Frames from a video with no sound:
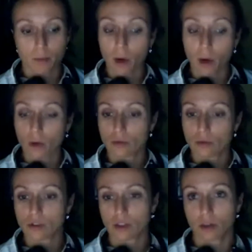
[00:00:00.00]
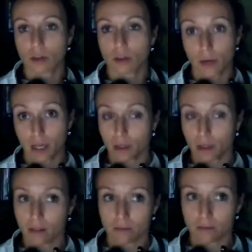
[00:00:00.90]
when I proposed,
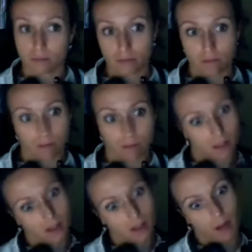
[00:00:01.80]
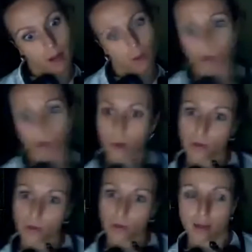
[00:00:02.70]
okay, well, come
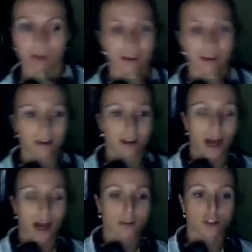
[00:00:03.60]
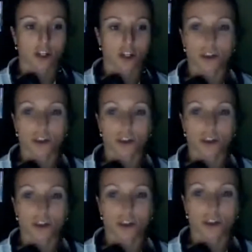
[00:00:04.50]
to Prague with me. After
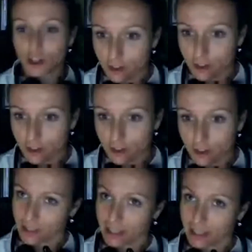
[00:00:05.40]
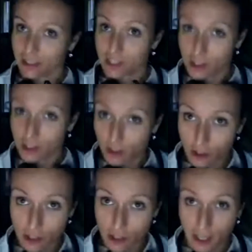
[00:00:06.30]
a third offer, I was like,
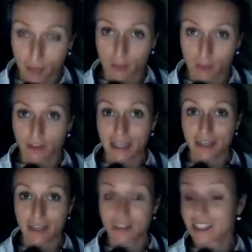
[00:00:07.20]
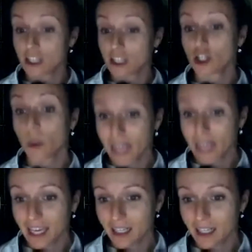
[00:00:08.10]
this is the third time. If he
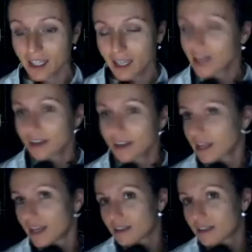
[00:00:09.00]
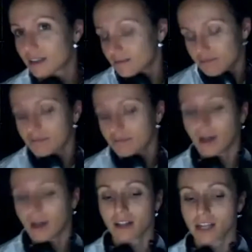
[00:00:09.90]
says no again,
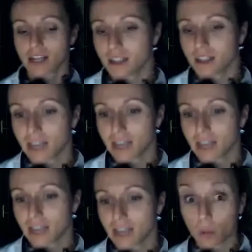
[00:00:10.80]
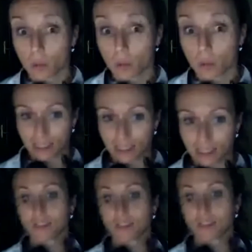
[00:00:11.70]
then I'll take it as no,
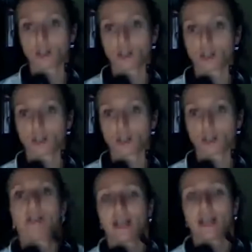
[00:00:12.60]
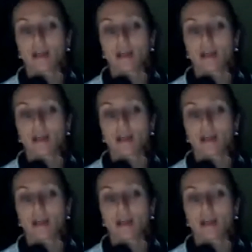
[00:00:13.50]
like definite no.